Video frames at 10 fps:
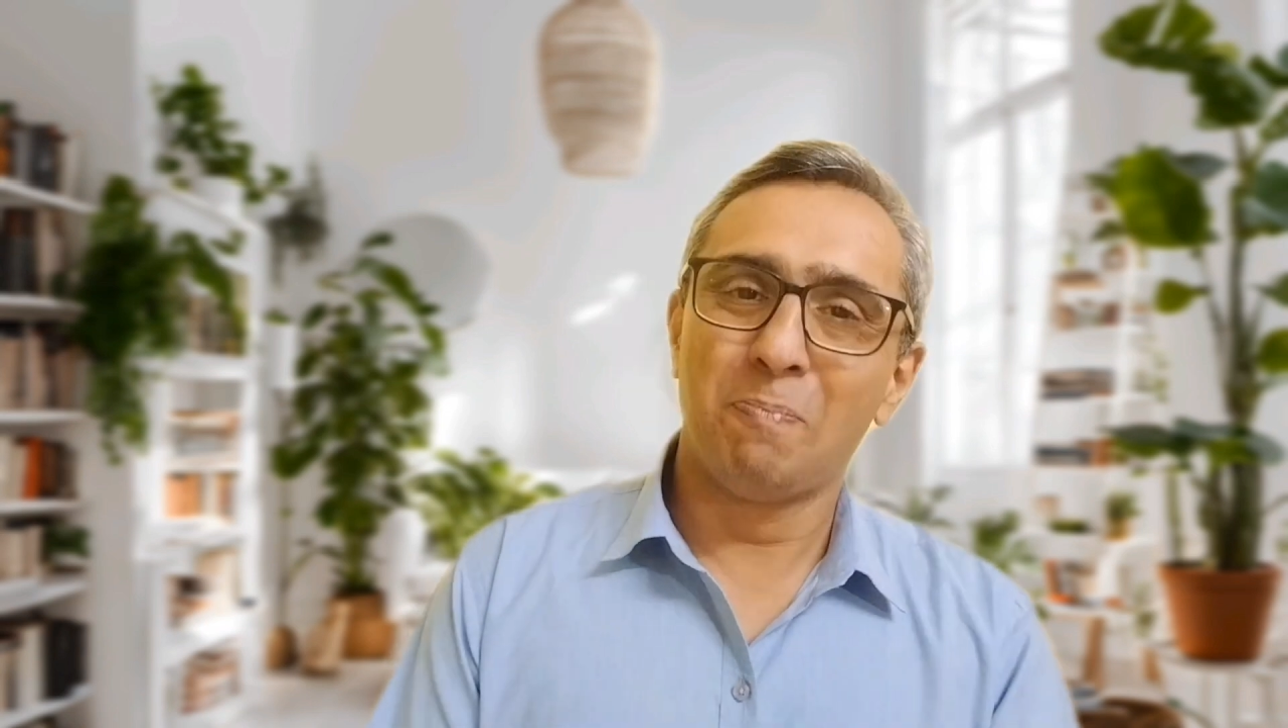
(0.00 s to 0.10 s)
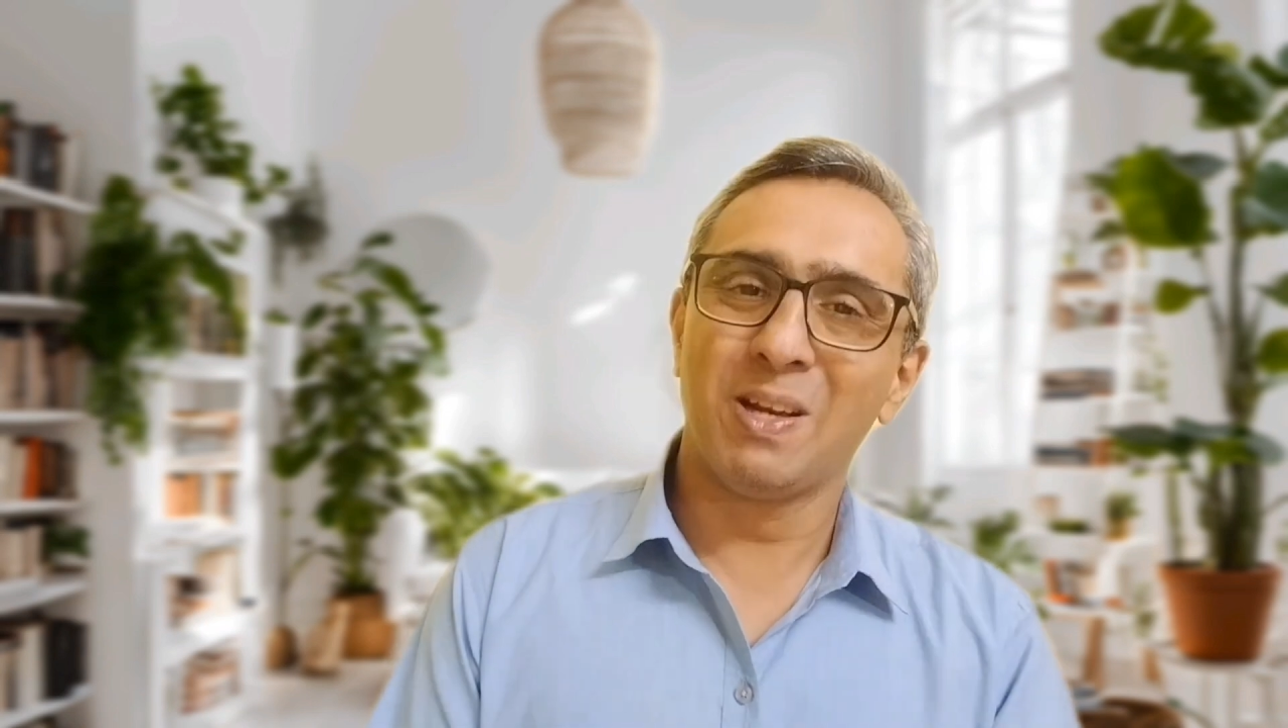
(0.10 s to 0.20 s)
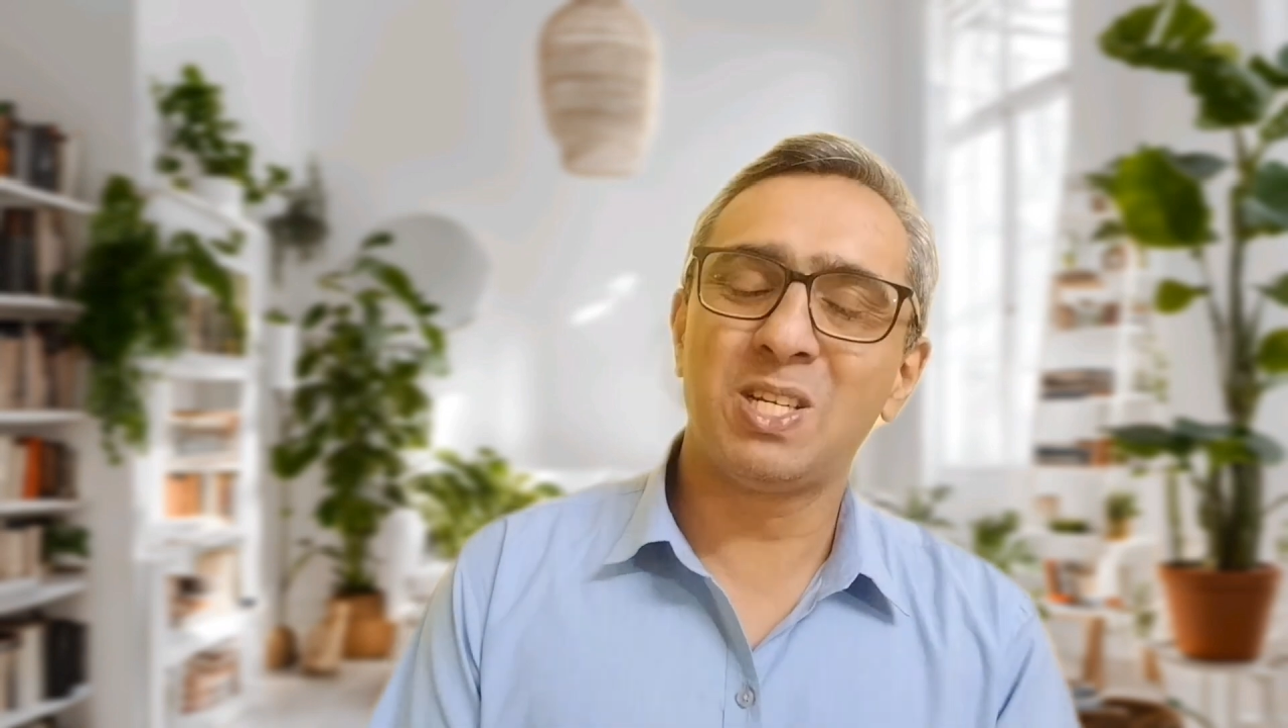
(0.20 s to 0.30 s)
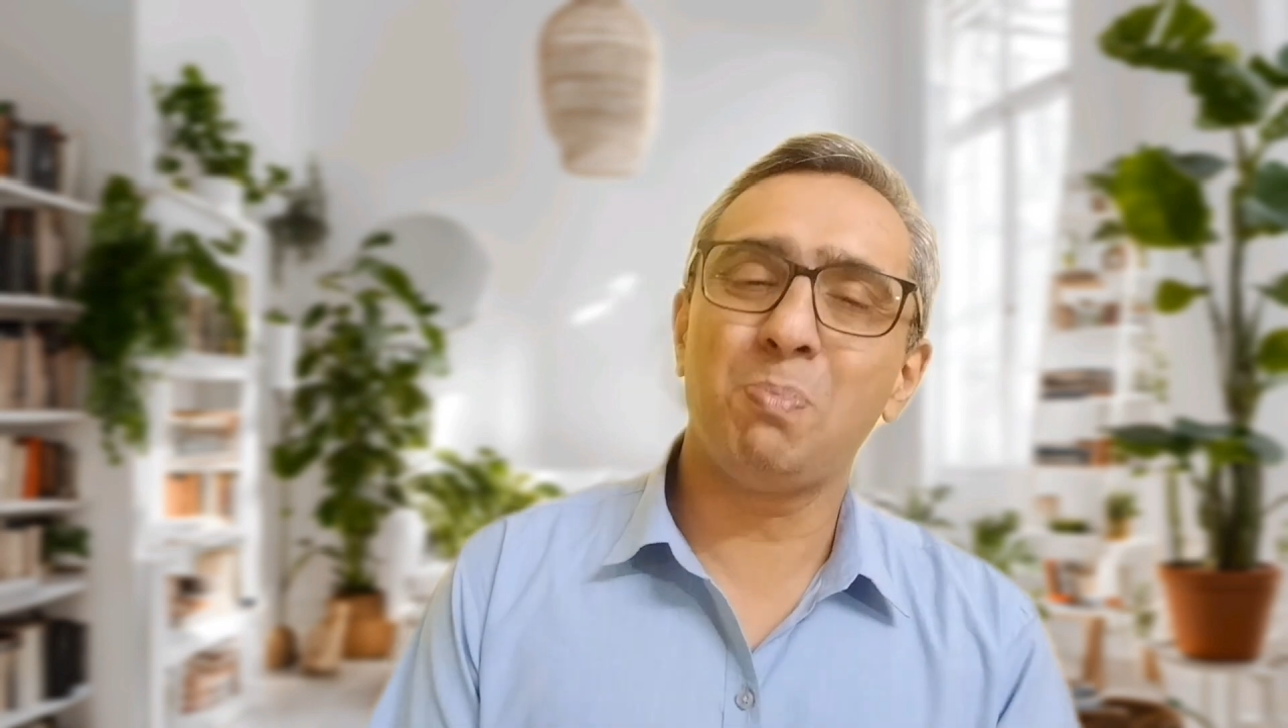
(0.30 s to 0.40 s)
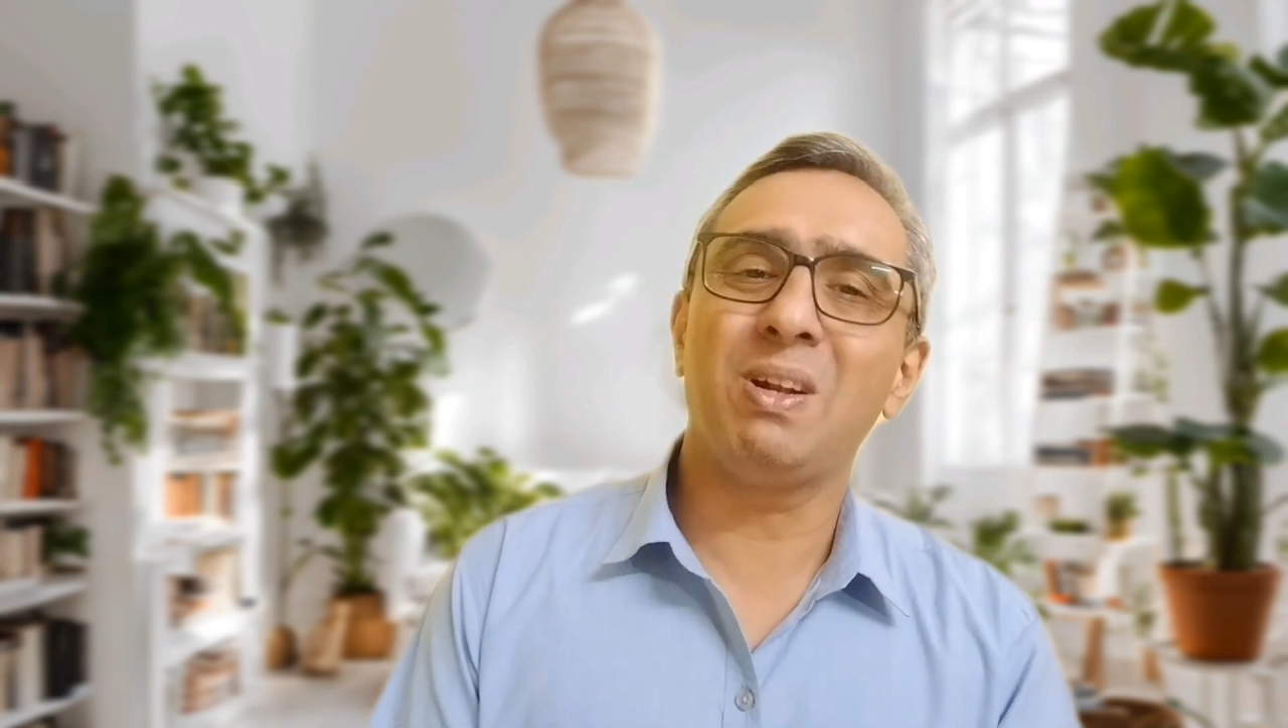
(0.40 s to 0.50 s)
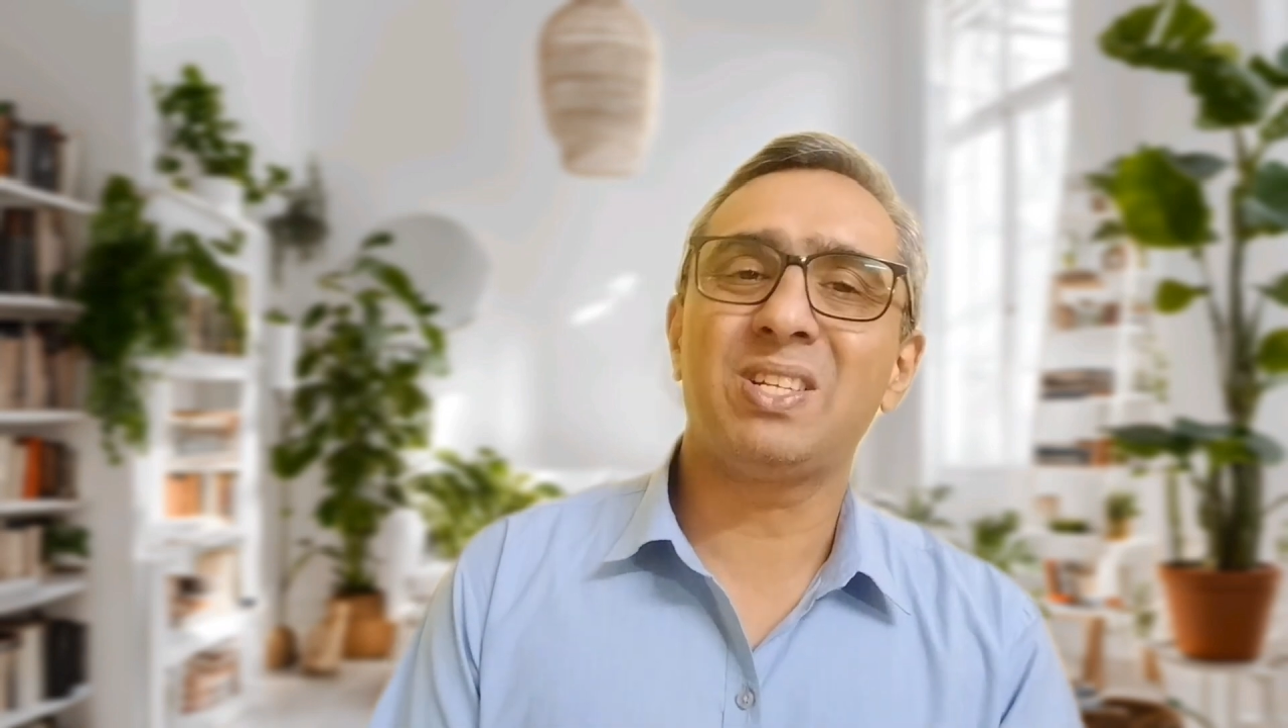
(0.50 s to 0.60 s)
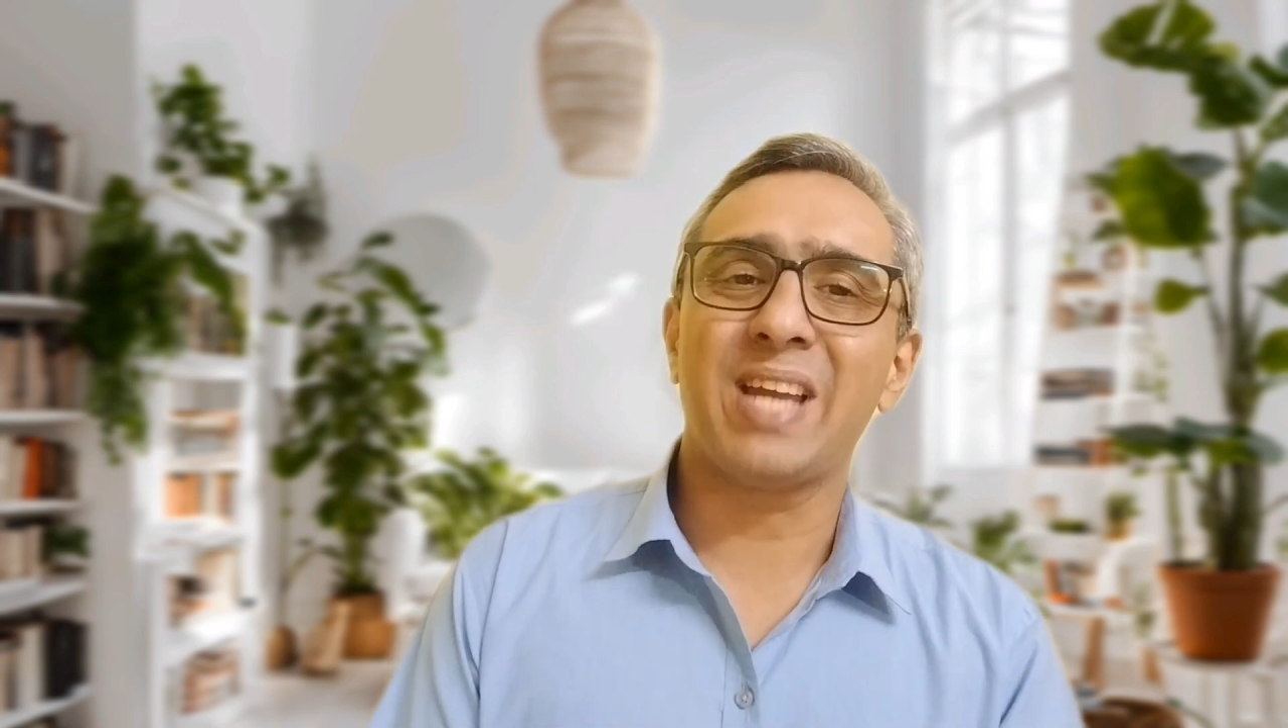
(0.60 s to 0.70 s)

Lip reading: The principal